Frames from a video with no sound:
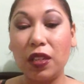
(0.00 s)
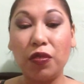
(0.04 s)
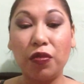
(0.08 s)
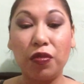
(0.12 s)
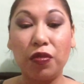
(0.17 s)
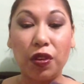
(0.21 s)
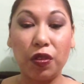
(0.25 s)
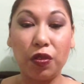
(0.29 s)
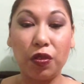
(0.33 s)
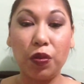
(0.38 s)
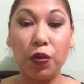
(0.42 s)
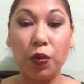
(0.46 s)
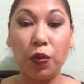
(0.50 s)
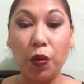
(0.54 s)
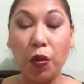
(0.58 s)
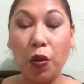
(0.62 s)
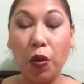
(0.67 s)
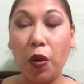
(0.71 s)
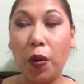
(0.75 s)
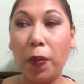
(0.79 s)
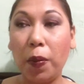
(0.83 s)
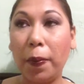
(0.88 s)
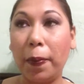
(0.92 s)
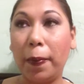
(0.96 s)
very
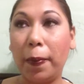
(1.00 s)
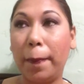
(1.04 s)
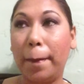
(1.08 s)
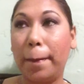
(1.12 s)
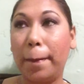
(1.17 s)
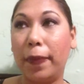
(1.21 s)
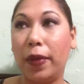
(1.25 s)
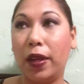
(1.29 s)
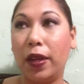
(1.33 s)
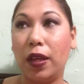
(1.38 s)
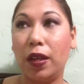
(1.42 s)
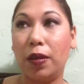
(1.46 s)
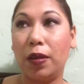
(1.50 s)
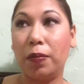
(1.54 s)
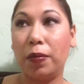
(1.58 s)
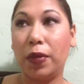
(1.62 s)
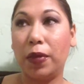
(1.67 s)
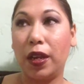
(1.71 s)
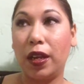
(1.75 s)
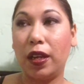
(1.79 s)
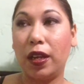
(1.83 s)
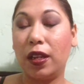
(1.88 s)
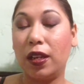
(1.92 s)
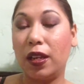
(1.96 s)
warm. In
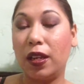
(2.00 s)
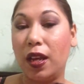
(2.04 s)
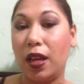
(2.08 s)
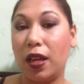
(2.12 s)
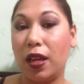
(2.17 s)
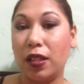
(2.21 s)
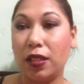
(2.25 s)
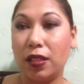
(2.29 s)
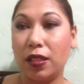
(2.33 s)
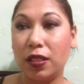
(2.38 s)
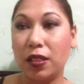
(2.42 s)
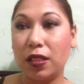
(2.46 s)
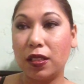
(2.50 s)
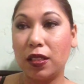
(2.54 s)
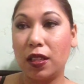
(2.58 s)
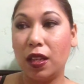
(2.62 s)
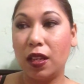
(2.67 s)
my last